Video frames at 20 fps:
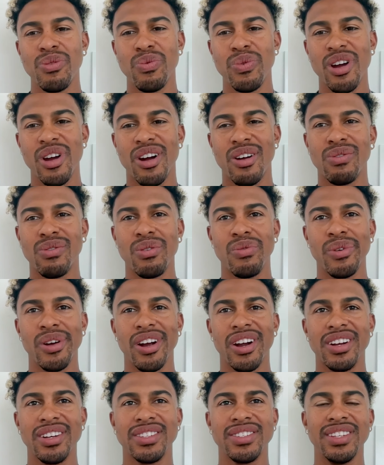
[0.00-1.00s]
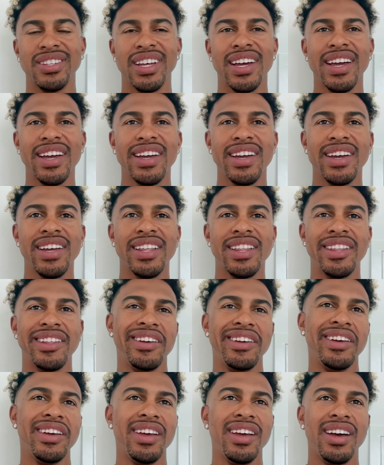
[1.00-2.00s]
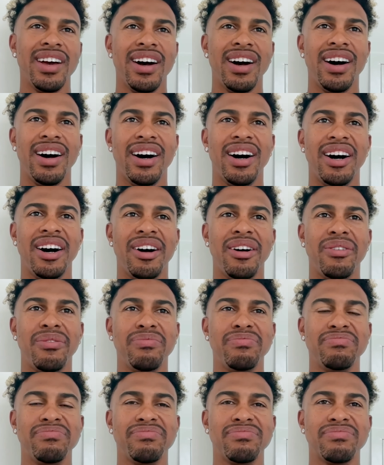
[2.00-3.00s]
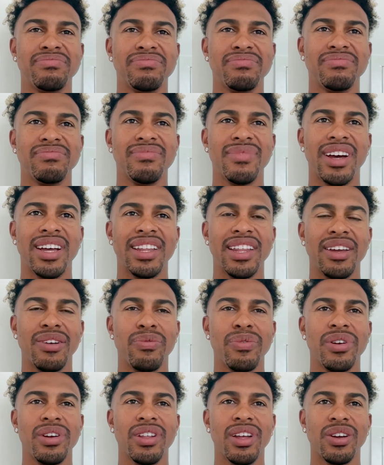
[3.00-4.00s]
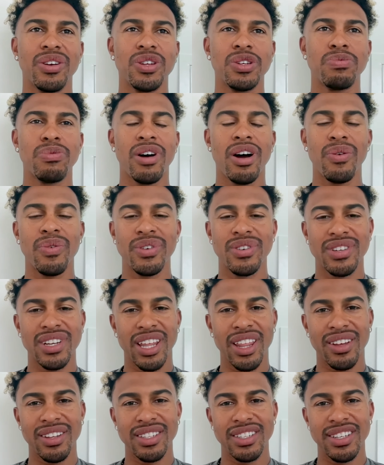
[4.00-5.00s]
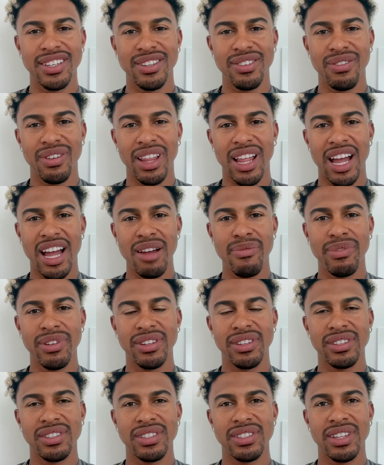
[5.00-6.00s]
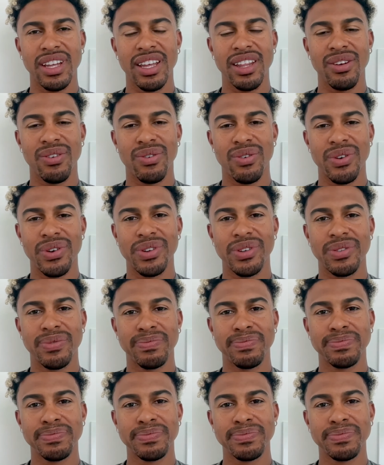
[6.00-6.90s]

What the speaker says: we are where we are today. Yeah. And I think we're in a good spot. We just got to continue to climb and stay the course.